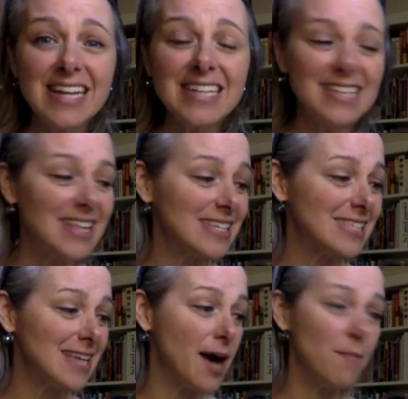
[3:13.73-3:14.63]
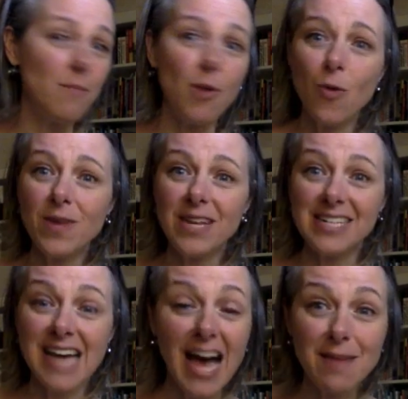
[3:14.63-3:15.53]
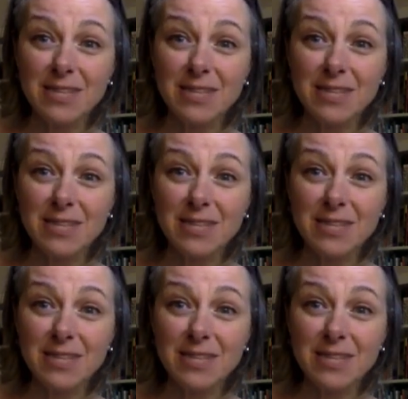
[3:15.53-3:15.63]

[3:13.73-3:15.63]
to this moment in time,